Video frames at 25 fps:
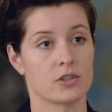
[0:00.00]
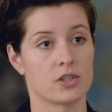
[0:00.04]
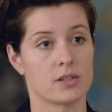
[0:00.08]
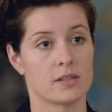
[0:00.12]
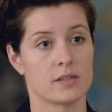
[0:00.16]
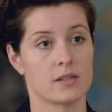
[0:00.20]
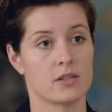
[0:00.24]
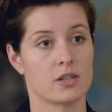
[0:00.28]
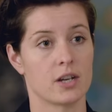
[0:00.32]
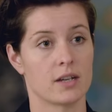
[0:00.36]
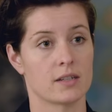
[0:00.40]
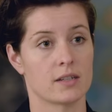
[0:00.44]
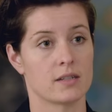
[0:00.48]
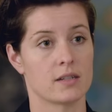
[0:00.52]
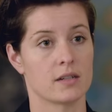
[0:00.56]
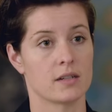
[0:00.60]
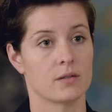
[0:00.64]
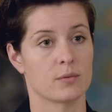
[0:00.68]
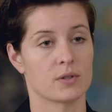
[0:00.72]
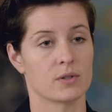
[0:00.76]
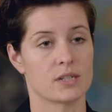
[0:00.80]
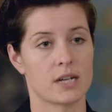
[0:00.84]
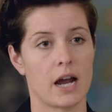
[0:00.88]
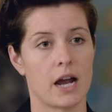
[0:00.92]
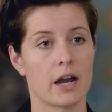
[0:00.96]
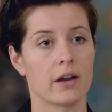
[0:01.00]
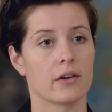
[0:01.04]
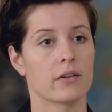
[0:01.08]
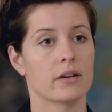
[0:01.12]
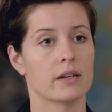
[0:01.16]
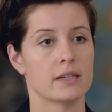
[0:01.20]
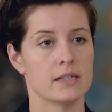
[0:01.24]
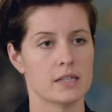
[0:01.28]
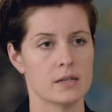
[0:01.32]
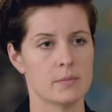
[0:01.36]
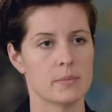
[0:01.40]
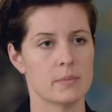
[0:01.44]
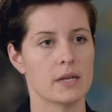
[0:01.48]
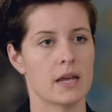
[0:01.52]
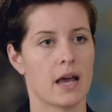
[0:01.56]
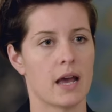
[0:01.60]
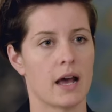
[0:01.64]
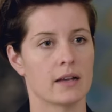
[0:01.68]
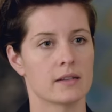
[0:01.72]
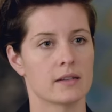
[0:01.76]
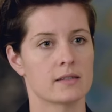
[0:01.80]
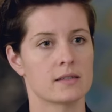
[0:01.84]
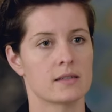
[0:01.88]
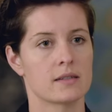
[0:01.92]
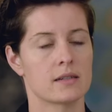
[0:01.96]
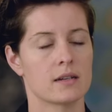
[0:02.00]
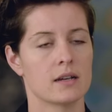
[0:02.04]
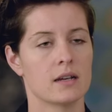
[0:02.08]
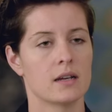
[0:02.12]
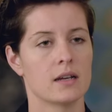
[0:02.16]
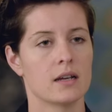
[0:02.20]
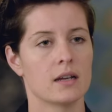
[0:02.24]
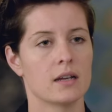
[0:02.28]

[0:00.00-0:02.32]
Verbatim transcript: She suggested retiring DPS,